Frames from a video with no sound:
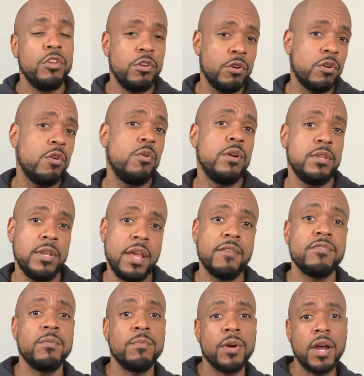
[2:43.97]
you're going to have
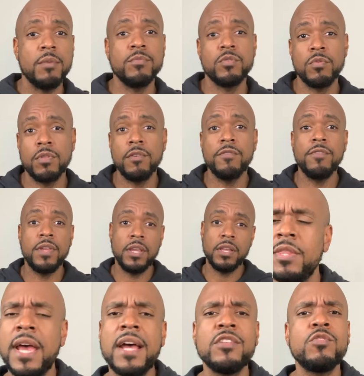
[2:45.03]
some problems with your
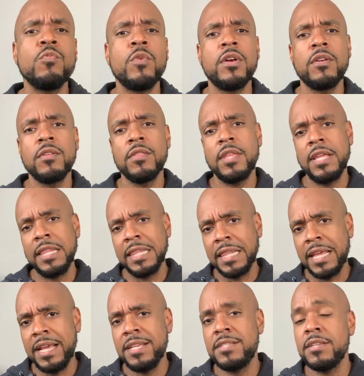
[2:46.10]
feet. That's where the
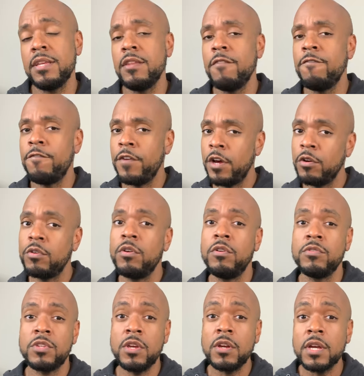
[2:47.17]
lace and the Velcro
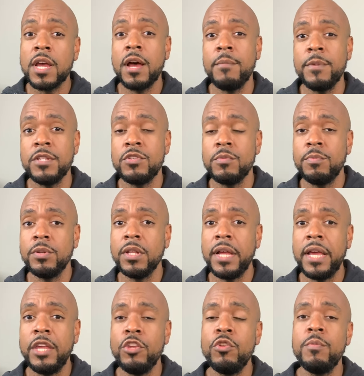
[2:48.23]
is gonna come into
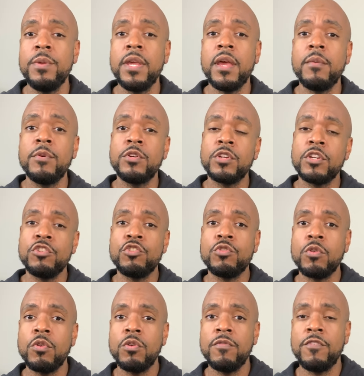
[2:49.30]
play. You'll be able to
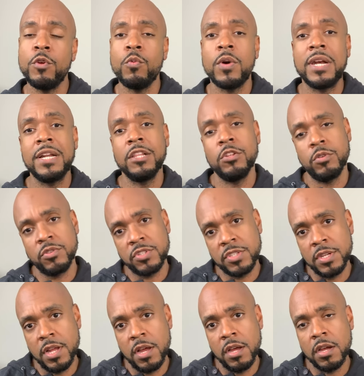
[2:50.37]
control if you want it a little
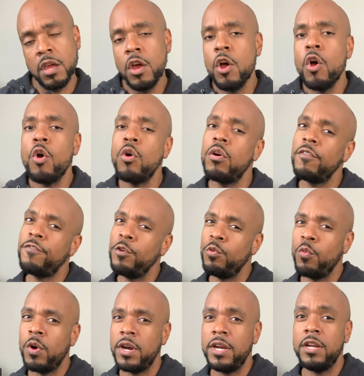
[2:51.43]
snug or if you
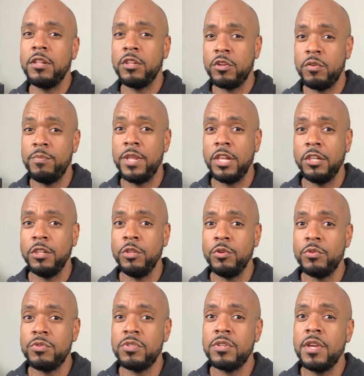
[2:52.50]
want it a little bit
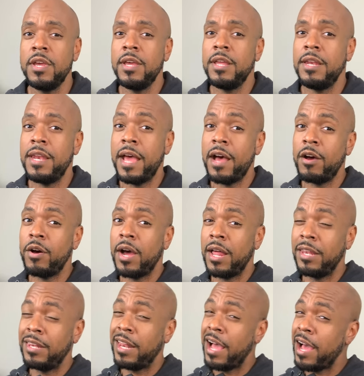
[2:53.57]
loose. Now, a
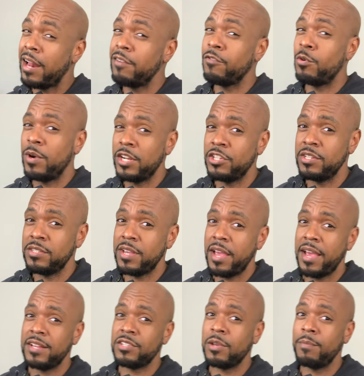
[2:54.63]
lot of questions I
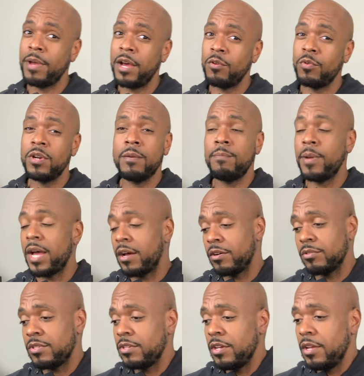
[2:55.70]
ask about, what
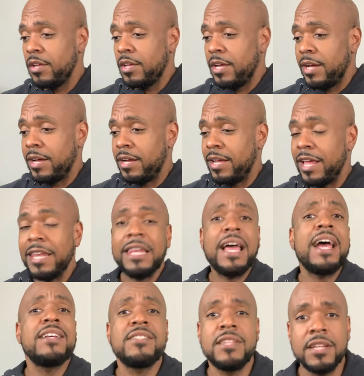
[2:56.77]
about uh,
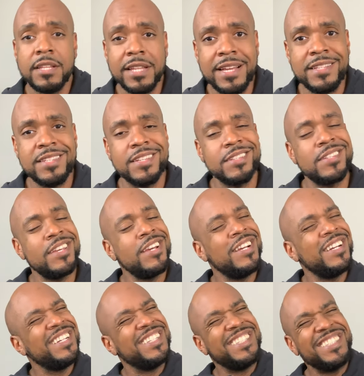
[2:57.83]
elastic laces?
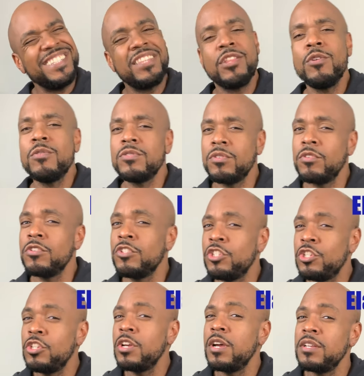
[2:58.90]
Uh, those are
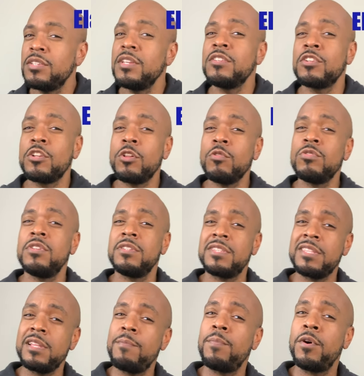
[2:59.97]
just as close to
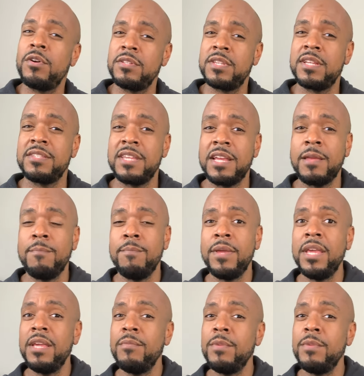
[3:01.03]
slip-ons as they can be